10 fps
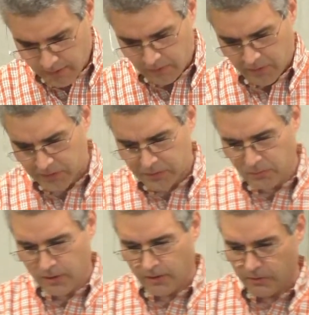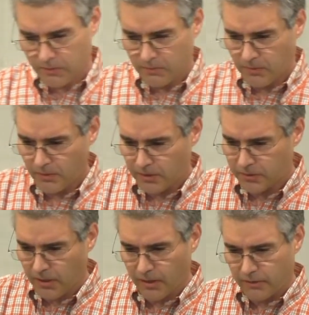notice when you
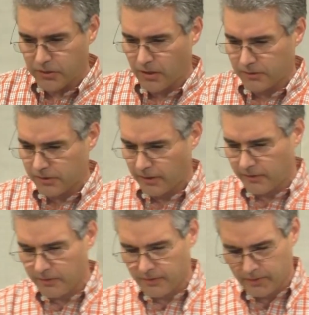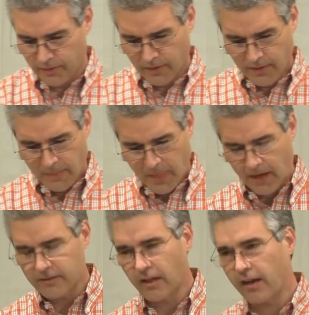study John's letter
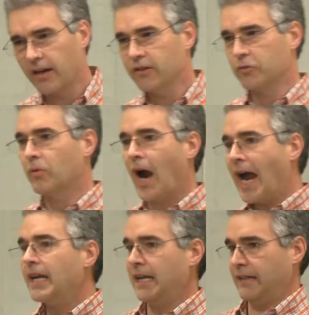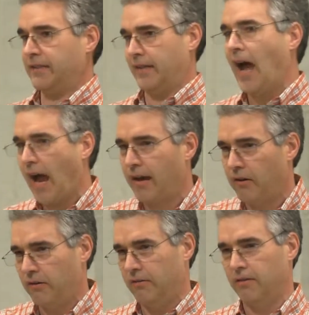is that his writing
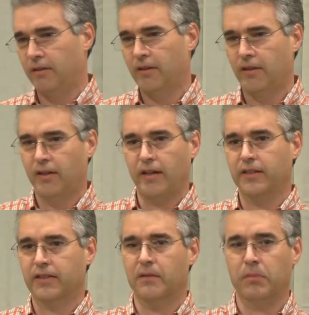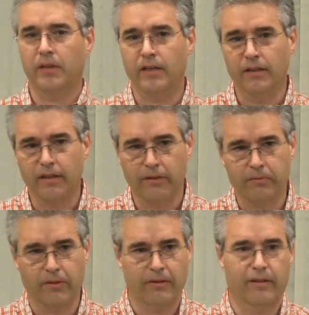style is completely
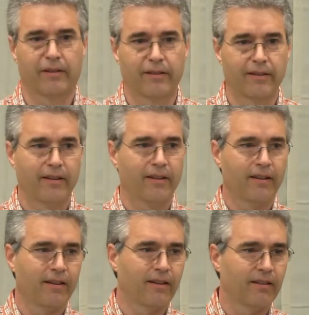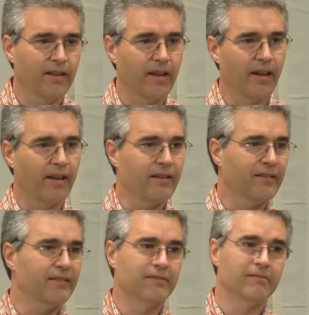different
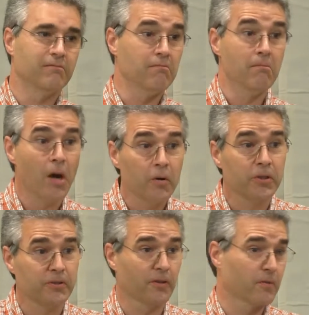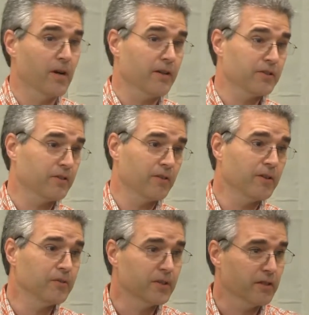than most of the rest of the
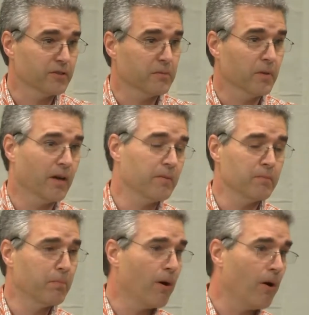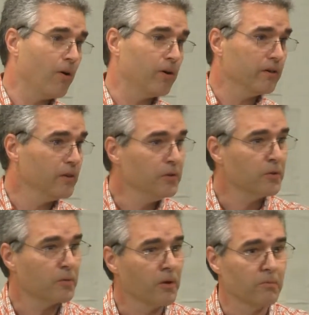New Testament. I mean, Paul and
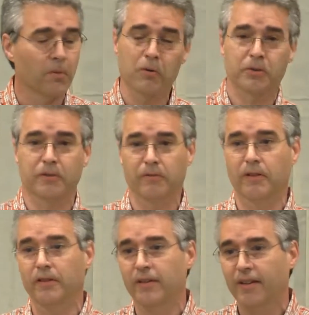Luke wrote most of the